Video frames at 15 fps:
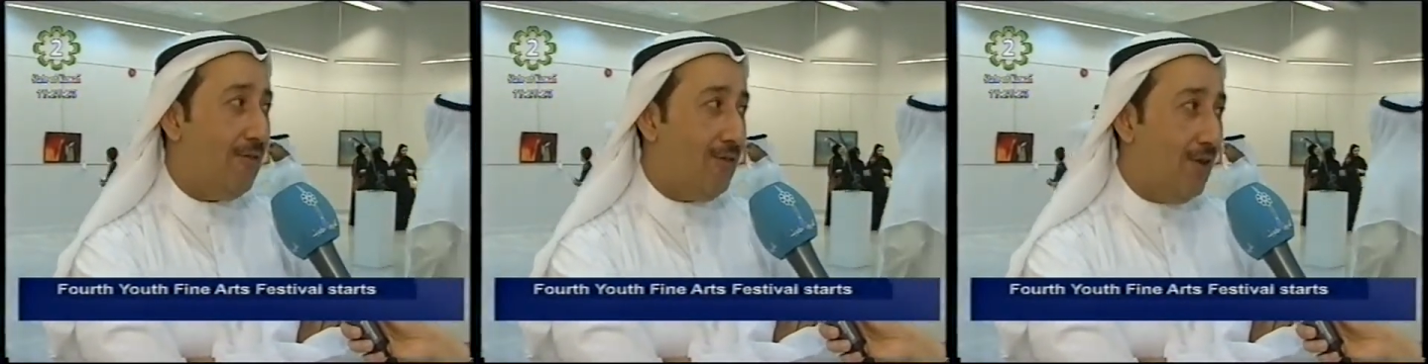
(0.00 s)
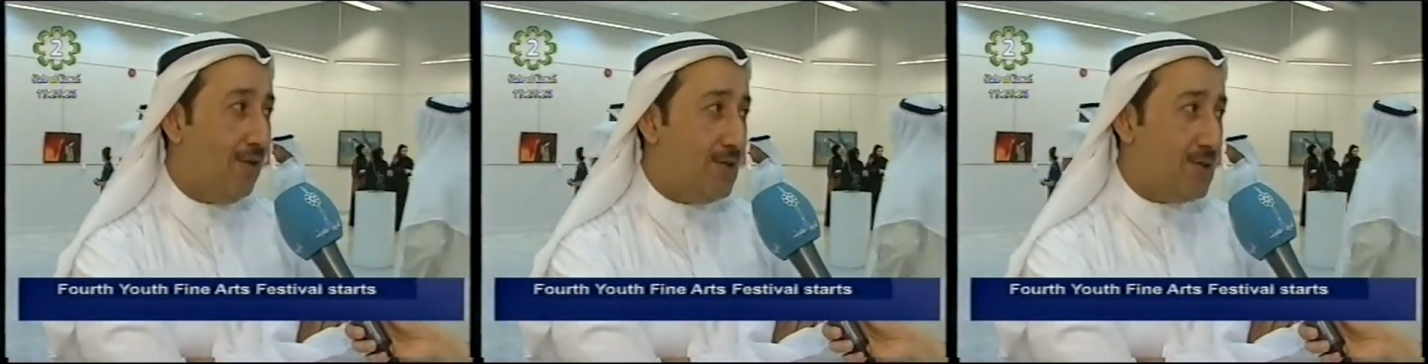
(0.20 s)

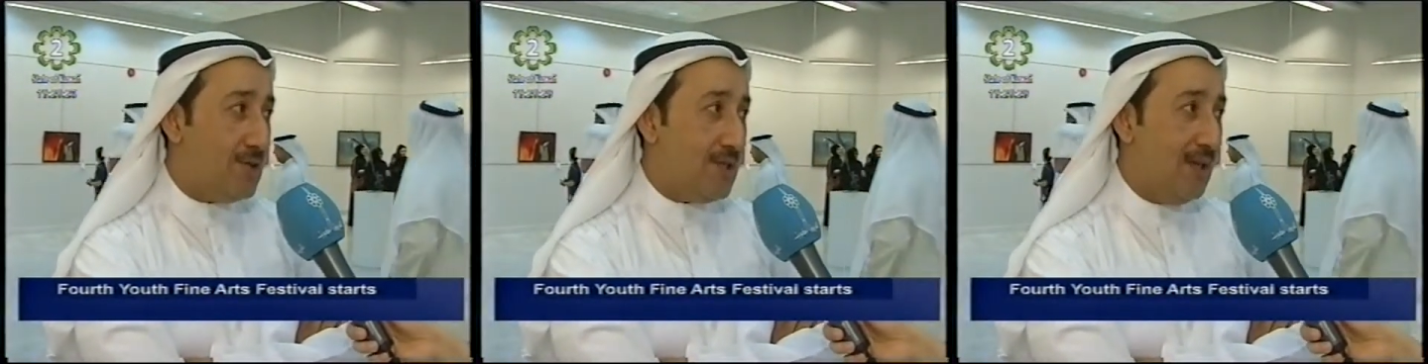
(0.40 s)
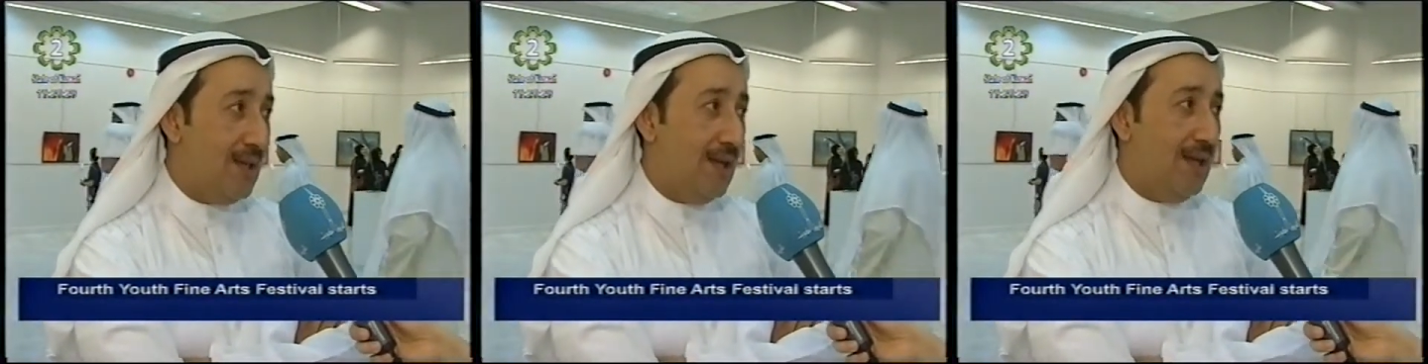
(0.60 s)

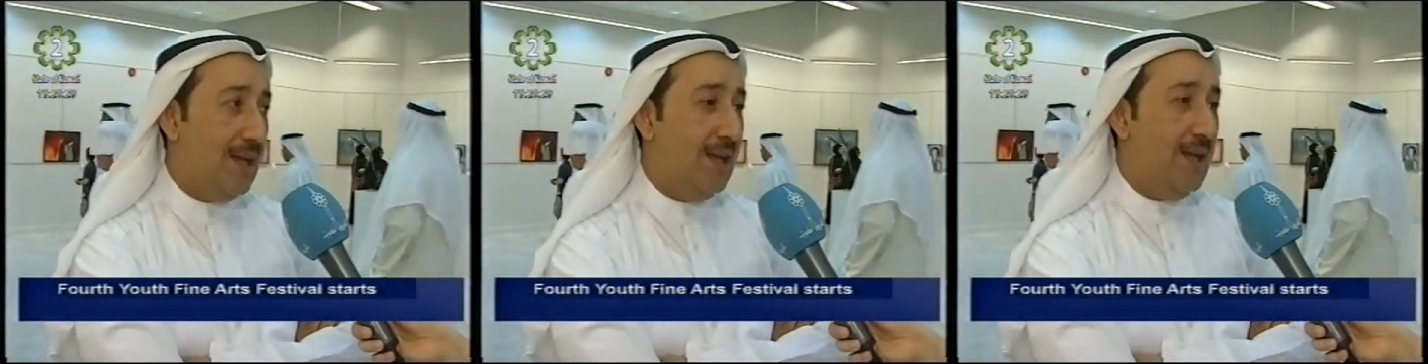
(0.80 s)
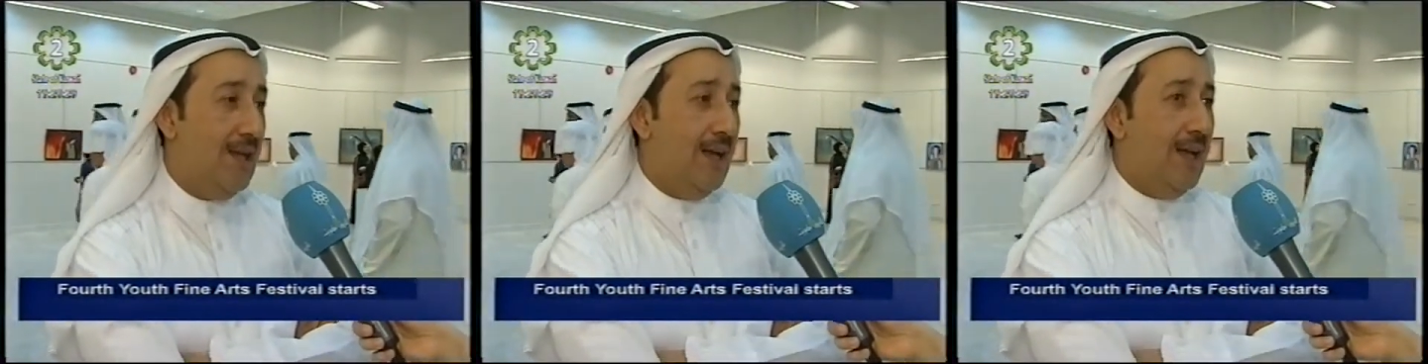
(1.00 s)
those
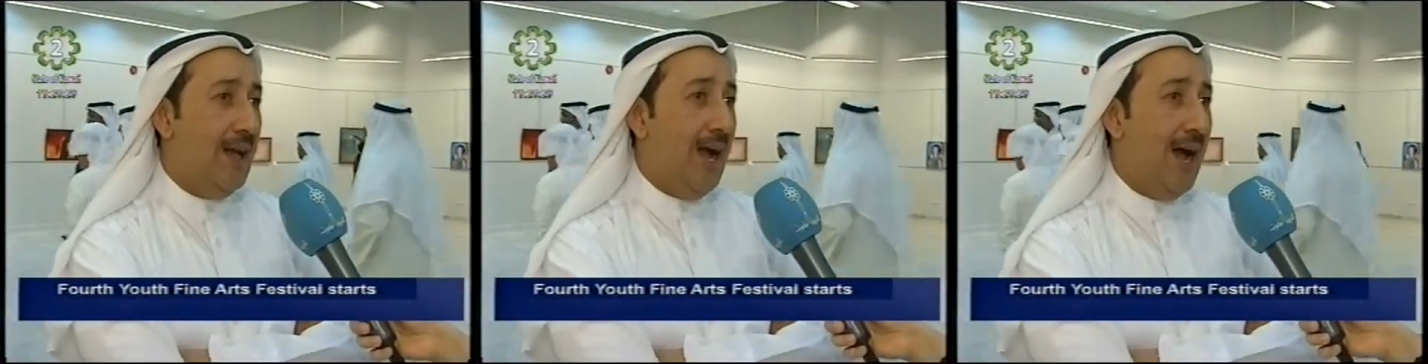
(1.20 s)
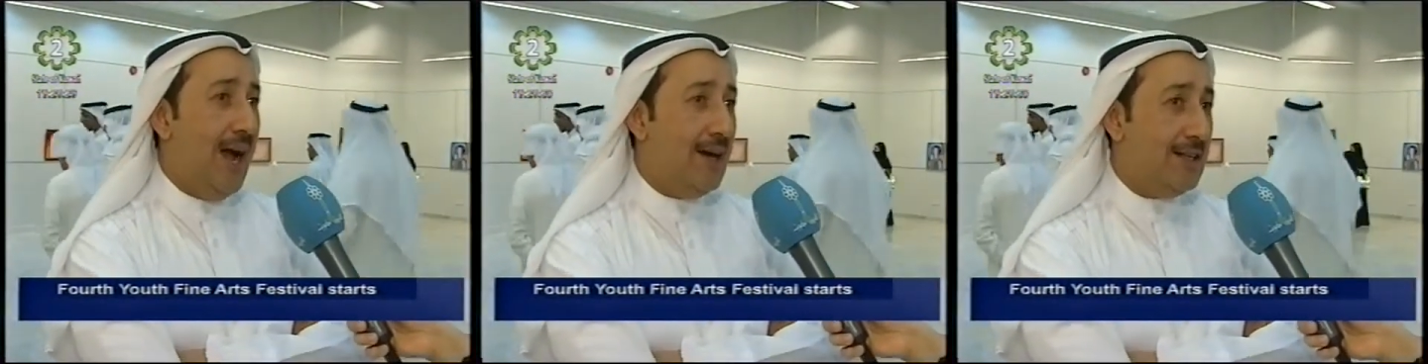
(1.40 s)

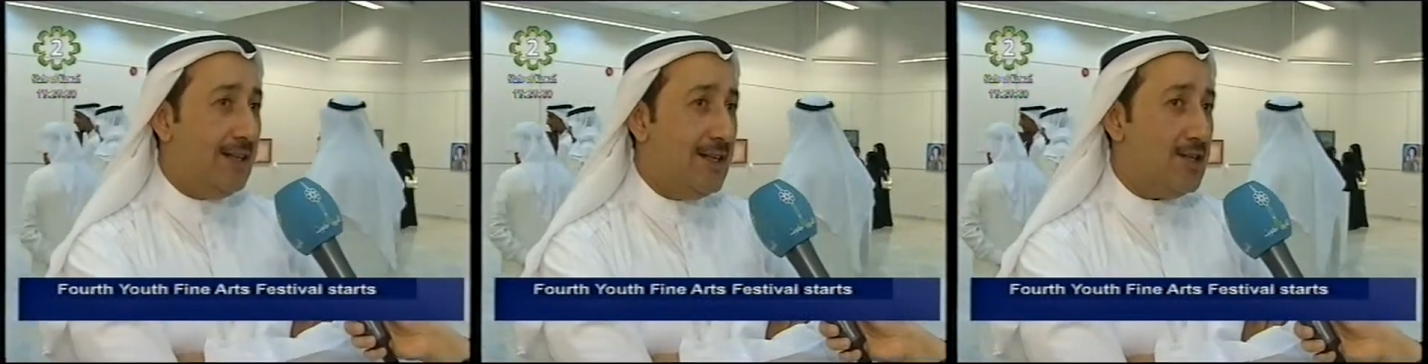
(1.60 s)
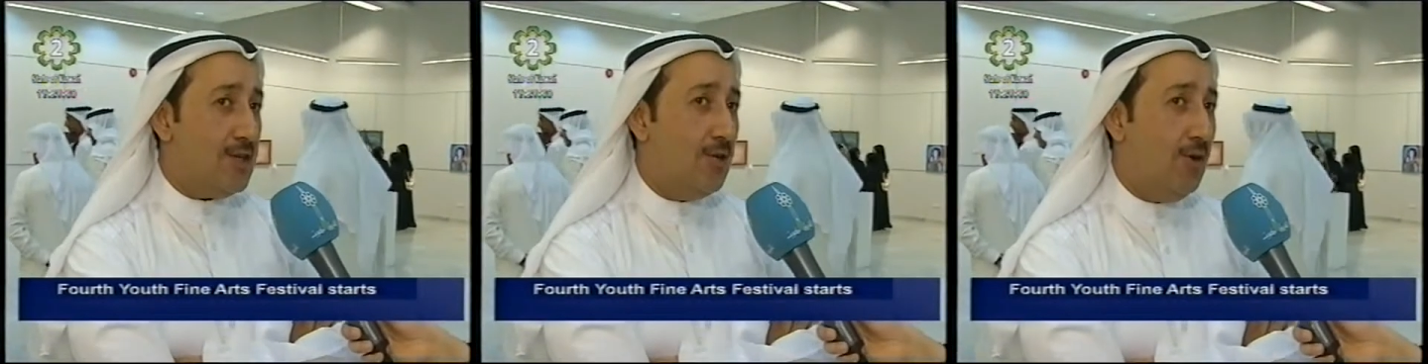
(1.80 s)

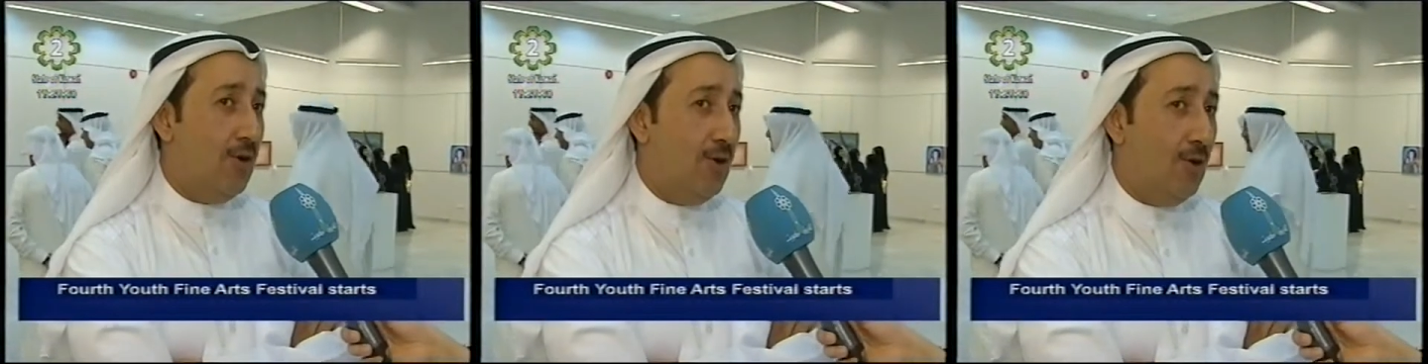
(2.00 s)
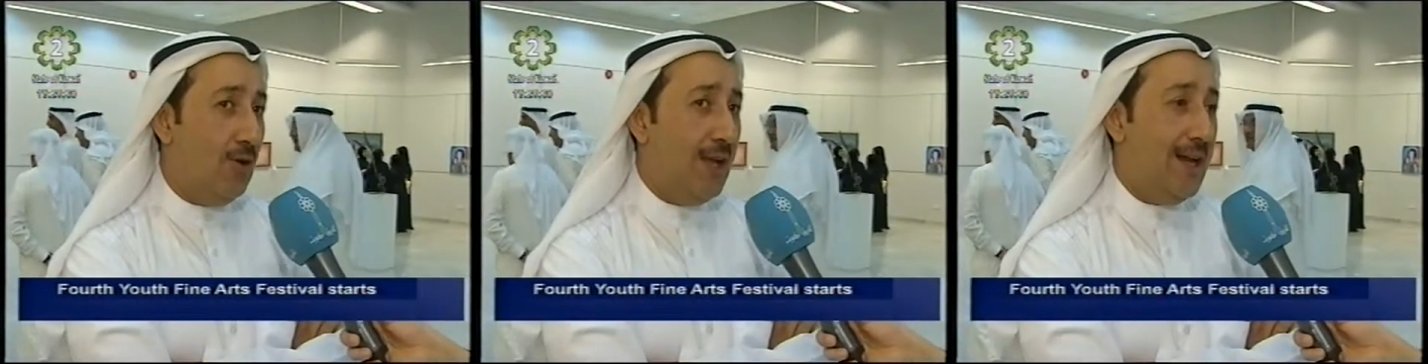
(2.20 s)
artists
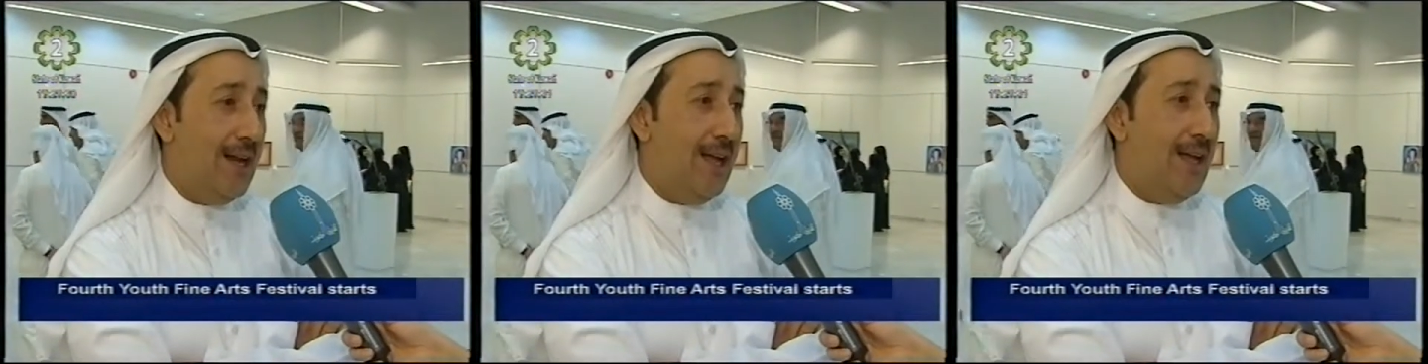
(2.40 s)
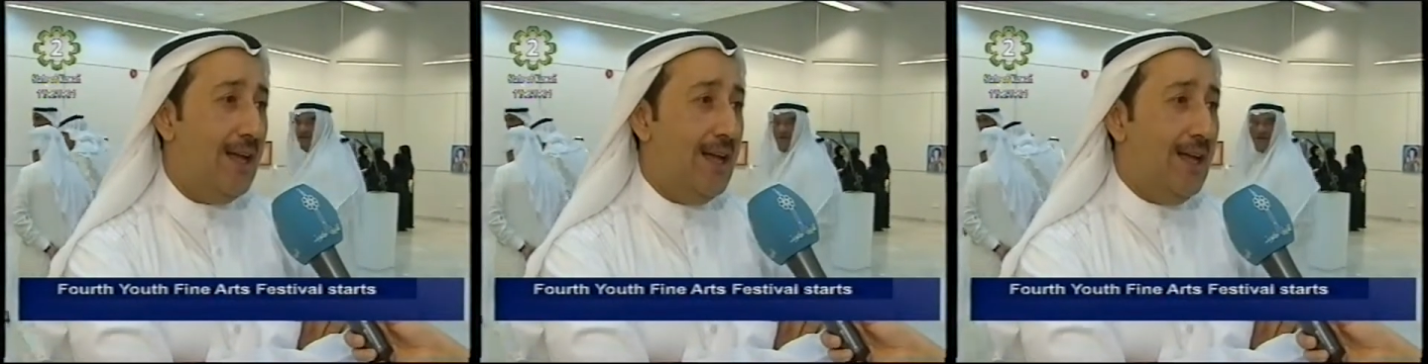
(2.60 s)
who
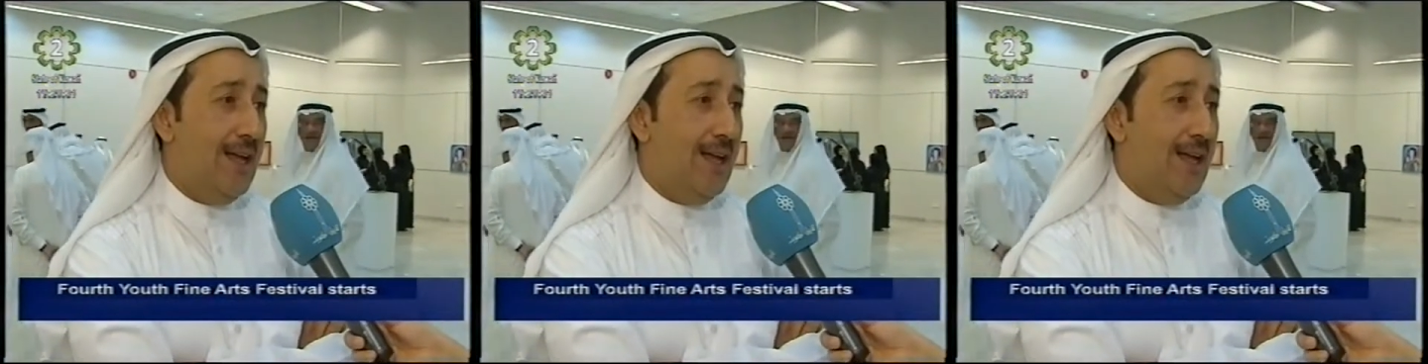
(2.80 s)
gonna